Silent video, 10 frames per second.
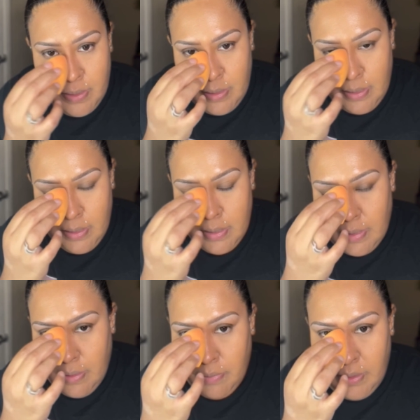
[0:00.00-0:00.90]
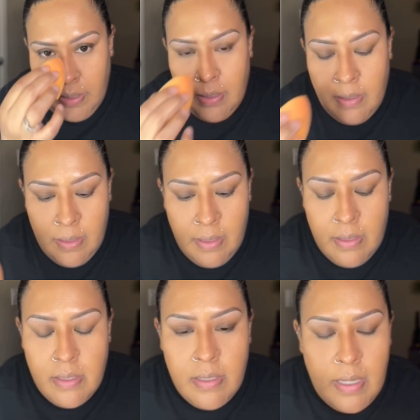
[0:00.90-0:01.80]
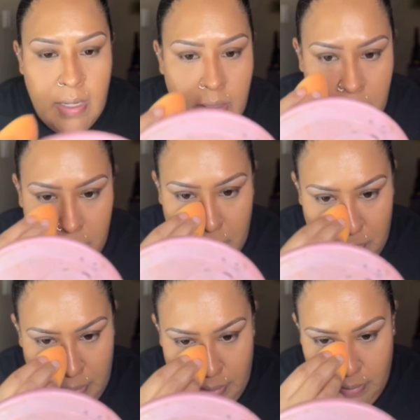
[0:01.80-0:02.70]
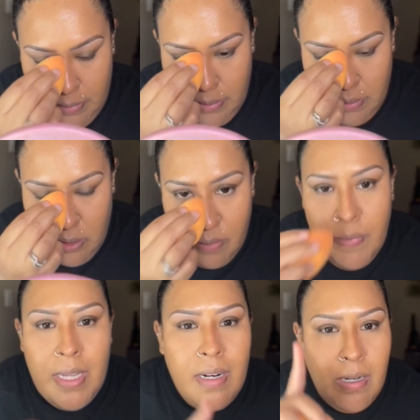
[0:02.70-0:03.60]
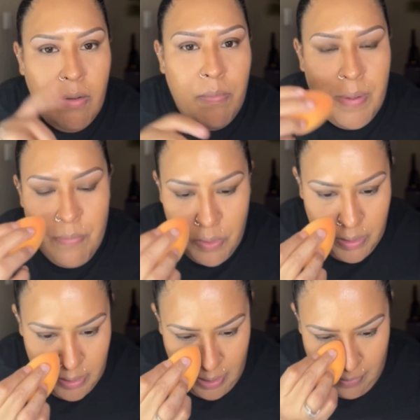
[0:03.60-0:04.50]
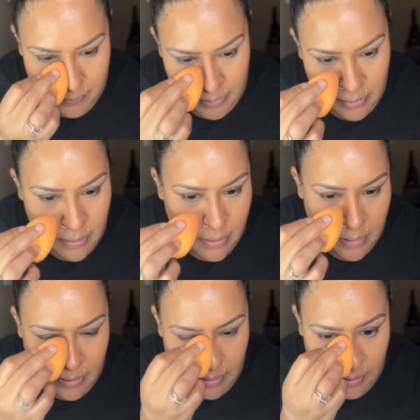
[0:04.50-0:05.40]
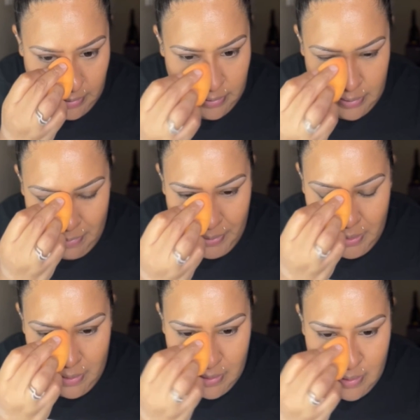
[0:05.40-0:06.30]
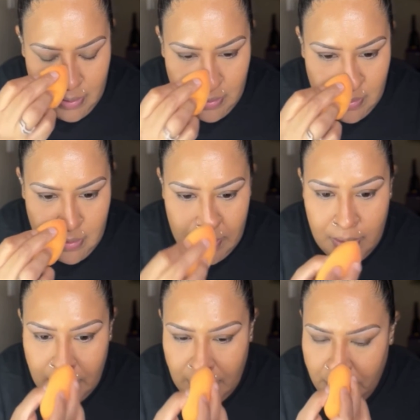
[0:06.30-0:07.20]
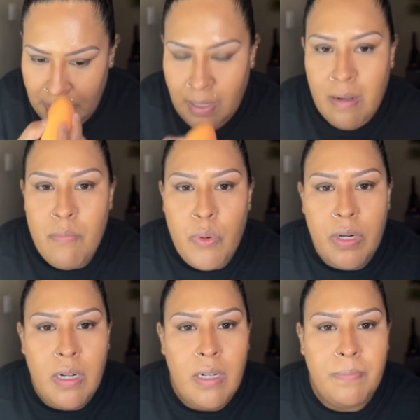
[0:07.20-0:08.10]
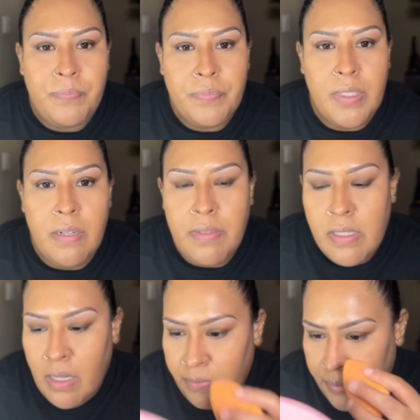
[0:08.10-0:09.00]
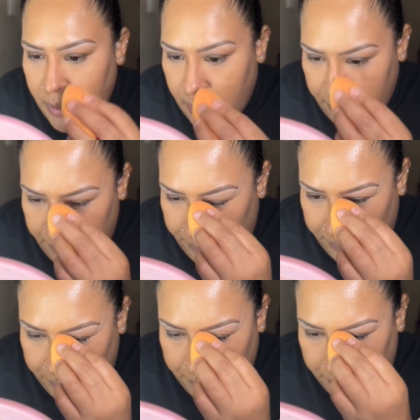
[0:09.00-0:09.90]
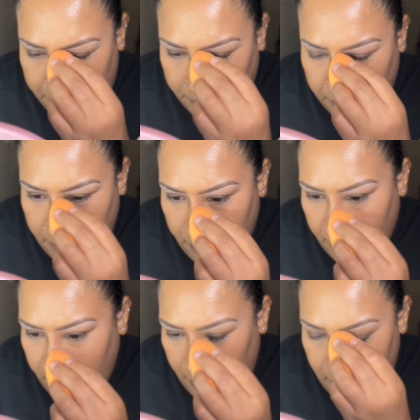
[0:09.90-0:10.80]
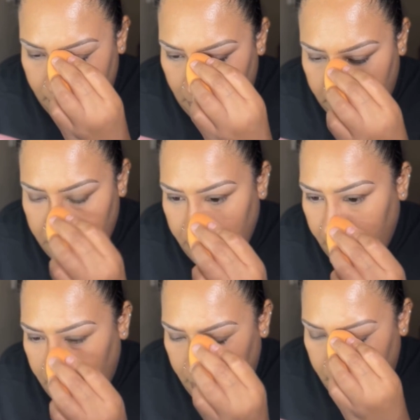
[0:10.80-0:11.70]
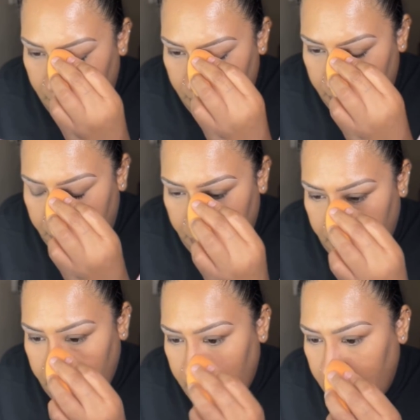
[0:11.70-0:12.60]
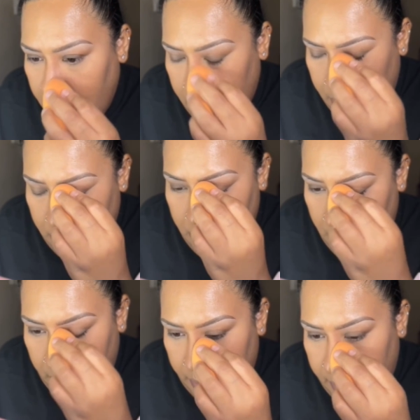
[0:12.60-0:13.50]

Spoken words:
gonna slowly just kind of go through it just to make it a little bit more. Does that make any sense? Like it's just gonna give me like a more of a softer kind of contour. We don't want it to look so harsh.